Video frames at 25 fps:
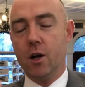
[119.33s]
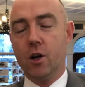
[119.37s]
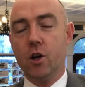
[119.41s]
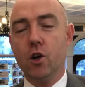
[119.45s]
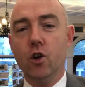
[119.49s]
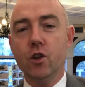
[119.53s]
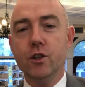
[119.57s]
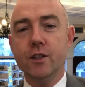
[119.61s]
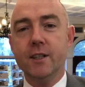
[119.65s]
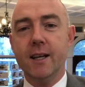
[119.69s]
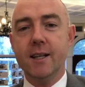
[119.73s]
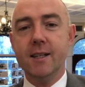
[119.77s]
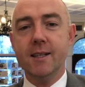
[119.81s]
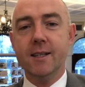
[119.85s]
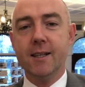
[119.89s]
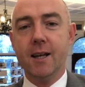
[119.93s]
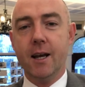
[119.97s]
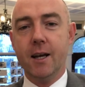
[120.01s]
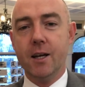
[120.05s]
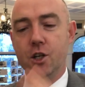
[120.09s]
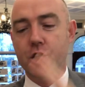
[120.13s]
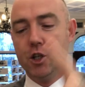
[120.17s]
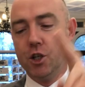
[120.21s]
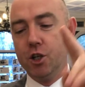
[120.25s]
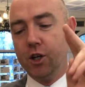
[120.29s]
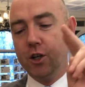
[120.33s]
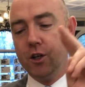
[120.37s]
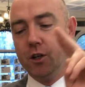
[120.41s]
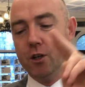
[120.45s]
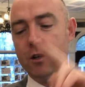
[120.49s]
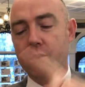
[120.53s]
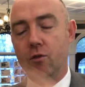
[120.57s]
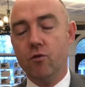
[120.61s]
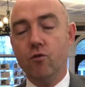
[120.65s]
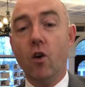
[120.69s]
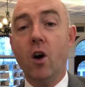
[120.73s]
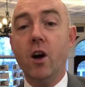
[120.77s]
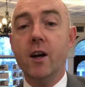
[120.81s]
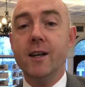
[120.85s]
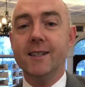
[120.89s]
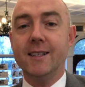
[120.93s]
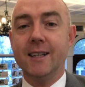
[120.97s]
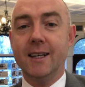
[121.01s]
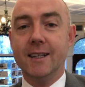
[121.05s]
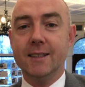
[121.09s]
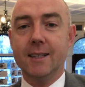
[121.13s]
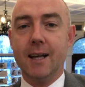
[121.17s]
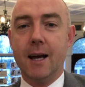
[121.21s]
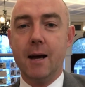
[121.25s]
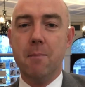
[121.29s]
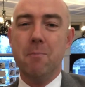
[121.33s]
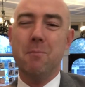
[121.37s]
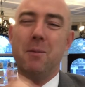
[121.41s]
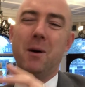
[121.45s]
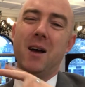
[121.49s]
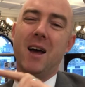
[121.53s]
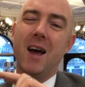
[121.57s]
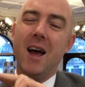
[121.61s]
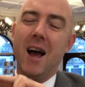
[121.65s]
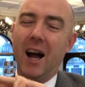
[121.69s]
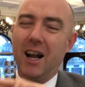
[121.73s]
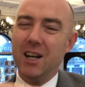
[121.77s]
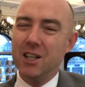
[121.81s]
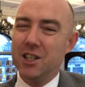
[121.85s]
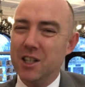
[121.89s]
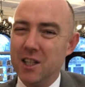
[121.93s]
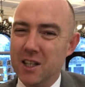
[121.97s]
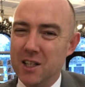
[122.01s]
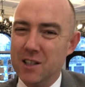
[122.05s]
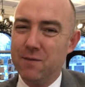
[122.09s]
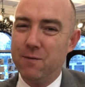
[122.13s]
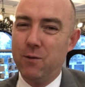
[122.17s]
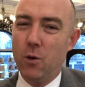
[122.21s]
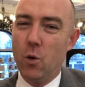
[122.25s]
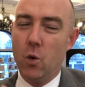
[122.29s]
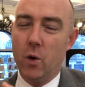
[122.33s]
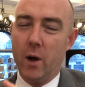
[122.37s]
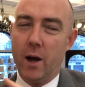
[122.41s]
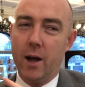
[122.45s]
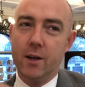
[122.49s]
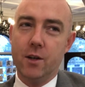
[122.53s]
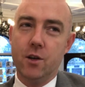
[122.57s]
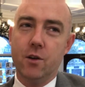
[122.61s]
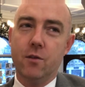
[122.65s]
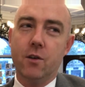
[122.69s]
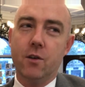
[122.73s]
condensation, rising damp. Actually there's four, and